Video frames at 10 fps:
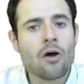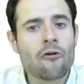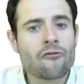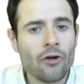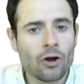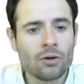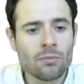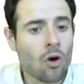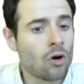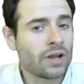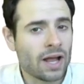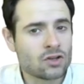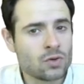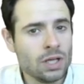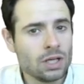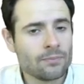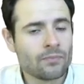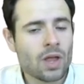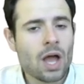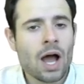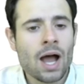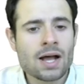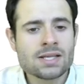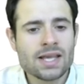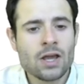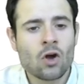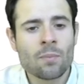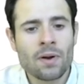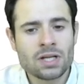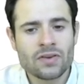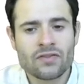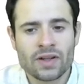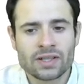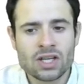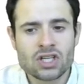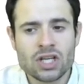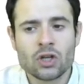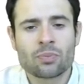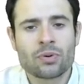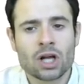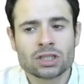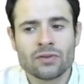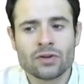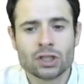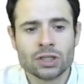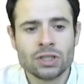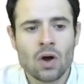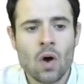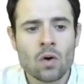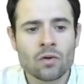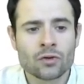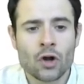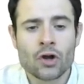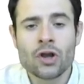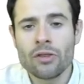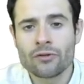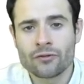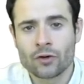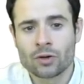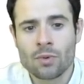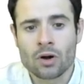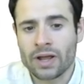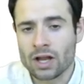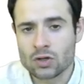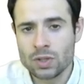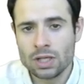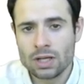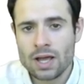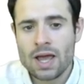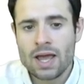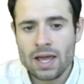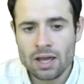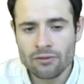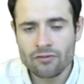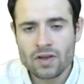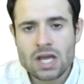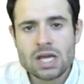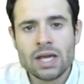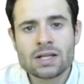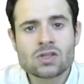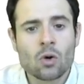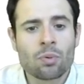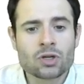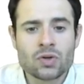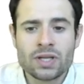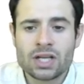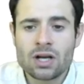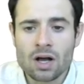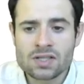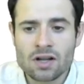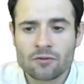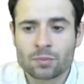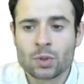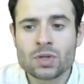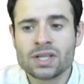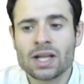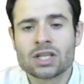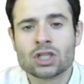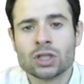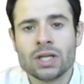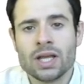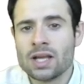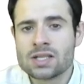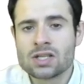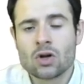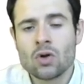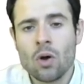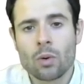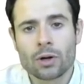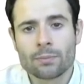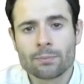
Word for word: A firm or country has a comparative advantage in the production of a good over another firm or country if its opportunity cost of producing that good is lower.